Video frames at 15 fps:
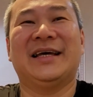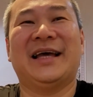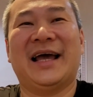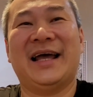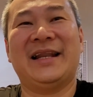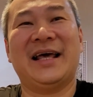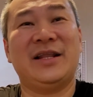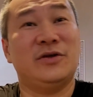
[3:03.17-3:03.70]

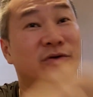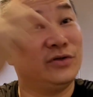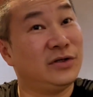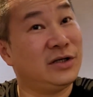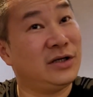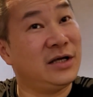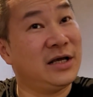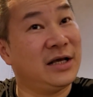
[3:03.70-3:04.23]
And then you
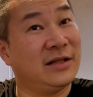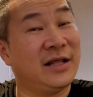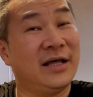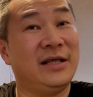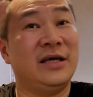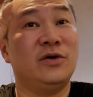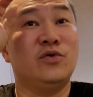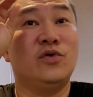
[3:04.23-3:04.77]
see,
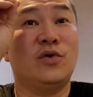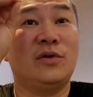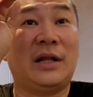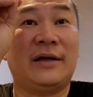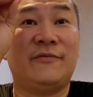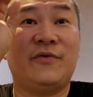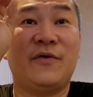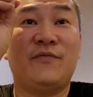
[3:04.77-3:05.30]
Daddy, you know,
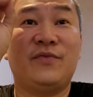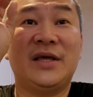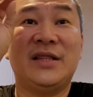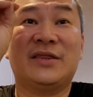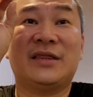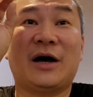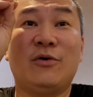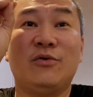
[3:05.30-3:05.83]
like 50,000